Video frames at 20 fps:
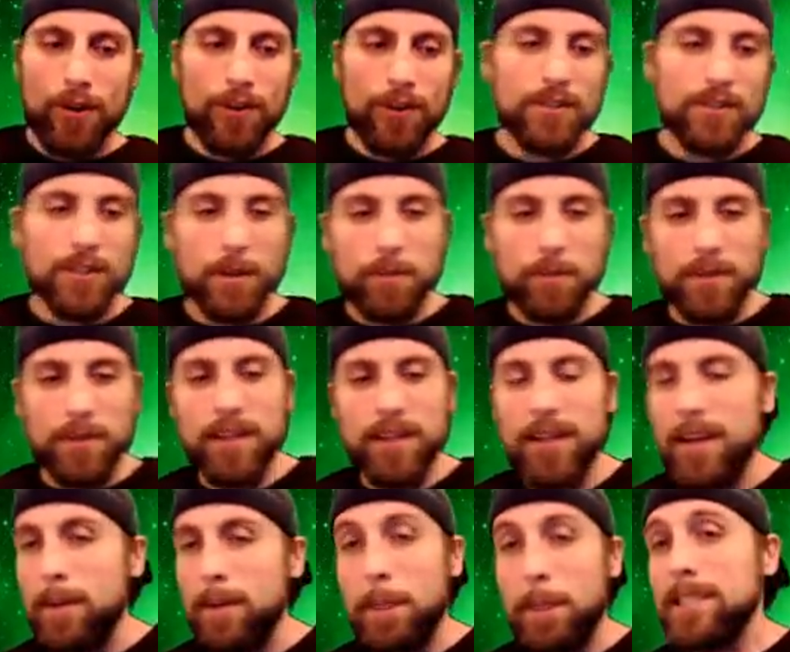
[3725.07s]
or something.
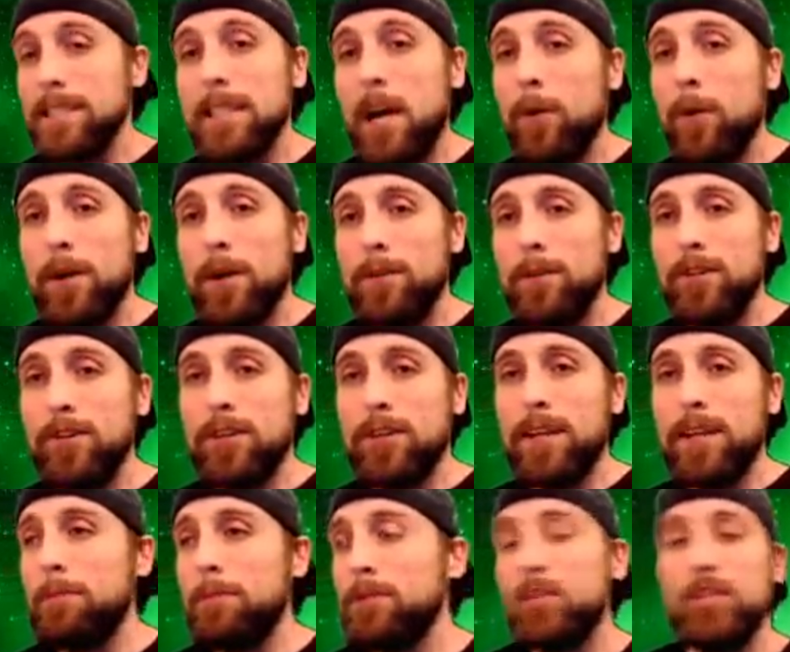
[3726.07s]
That's not what I'm doing.
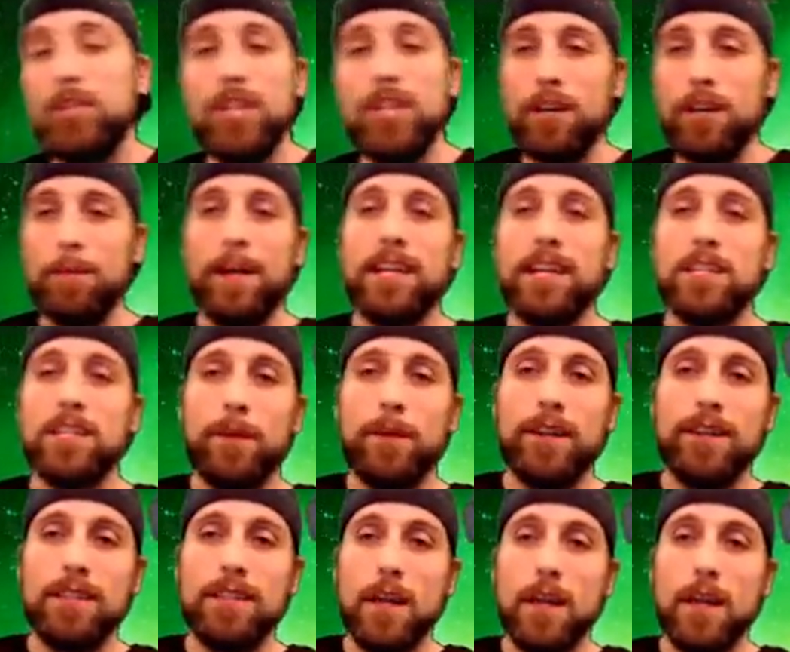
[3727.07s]
I'm just sharing my experience.